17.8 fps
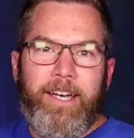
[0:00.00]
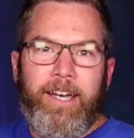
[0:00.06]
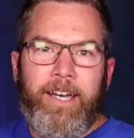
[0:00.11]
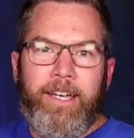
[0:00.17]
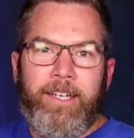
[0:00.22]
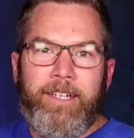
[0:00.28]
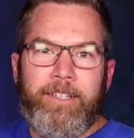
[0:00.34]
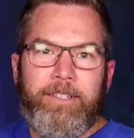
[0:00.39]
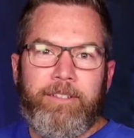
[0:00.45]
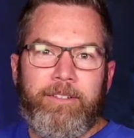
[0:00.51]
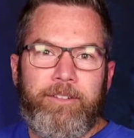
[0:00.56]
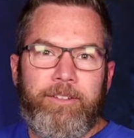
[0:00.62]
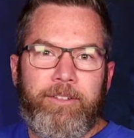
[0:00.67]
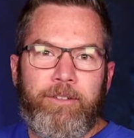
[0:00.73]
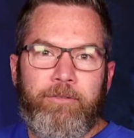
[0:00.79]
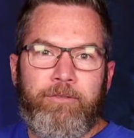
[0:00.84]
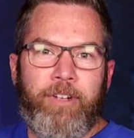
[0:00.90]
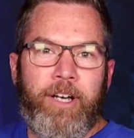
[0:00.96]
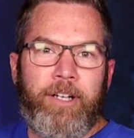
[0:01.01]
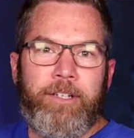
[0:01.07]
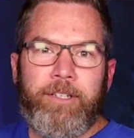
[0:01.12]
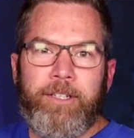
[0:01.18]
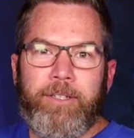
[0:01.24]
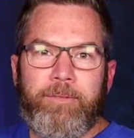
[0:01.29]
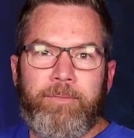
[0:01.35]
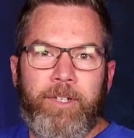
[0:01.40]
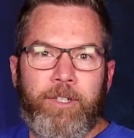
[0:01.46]
and found
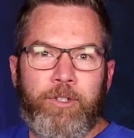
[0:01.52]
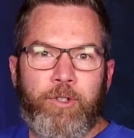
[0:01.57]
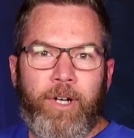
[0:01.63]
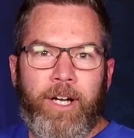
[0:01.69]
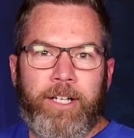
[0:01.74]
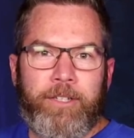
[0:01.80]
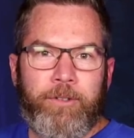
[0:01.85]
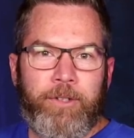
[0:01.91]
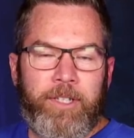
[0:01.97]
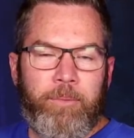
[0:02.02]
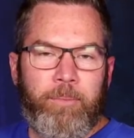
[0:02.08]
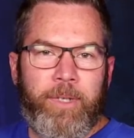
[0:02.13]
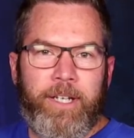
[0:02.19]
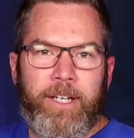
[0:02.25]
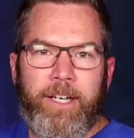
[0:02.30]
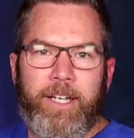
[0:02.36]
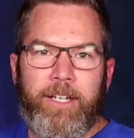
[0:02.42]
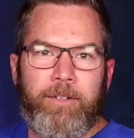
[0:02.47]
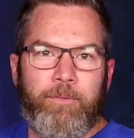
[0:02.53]
a dry creek bed,